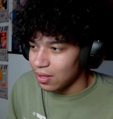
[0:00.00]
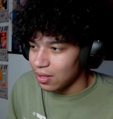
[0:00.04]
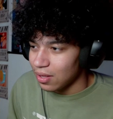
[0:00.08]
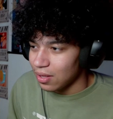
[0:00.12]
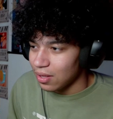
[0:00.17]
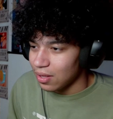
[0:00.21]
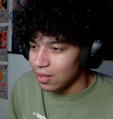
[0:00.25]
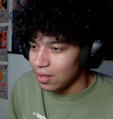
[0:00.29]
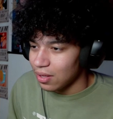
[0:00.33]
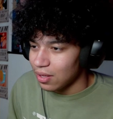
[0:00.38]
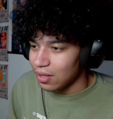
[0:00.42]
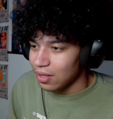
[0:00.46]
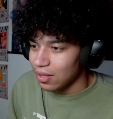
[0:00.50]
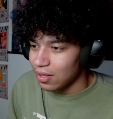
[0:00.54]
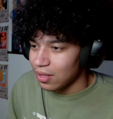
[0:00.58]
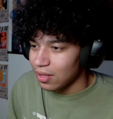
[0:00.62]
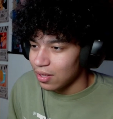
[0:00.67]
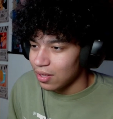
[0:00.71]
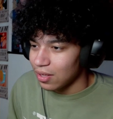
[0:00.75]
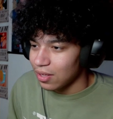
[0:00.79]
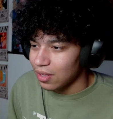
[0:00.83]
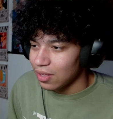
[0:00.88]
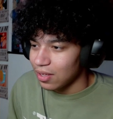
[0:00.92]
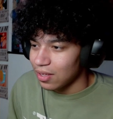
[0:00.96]

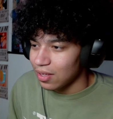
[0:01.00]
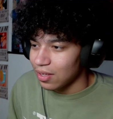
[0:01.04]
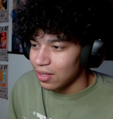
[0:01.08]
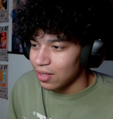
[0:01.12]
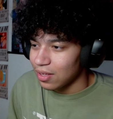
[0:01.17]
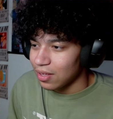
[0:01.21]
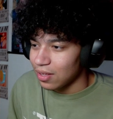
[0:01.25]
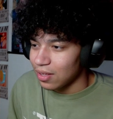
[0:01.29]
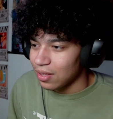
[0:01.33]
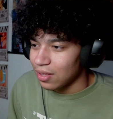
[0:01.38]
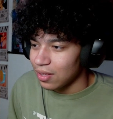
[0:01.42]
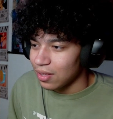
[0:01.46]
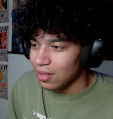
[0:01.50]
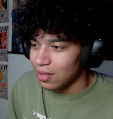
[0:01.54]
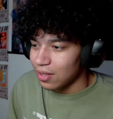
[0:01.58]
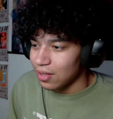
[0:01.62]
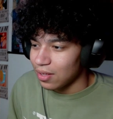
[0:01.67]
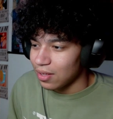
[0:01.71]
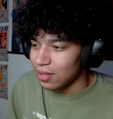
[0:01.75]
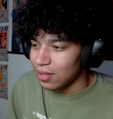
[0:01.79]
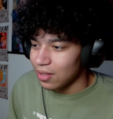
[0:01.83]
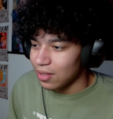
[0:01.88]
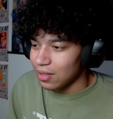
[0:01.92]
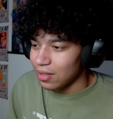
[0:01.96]

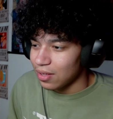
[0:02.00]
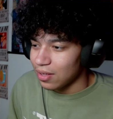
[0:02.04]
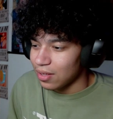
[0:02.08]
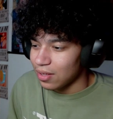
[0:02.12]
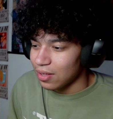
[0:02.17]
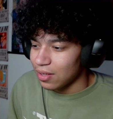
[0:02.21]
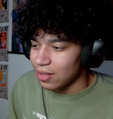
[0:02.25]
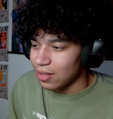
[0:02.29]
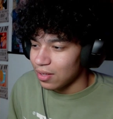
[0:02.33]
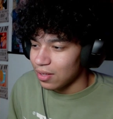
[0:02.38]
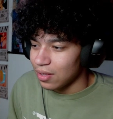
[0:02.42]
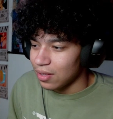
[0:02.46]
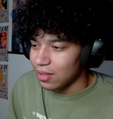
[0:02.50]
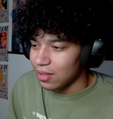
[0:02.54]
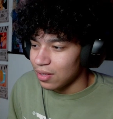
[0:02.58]
(no one is talking)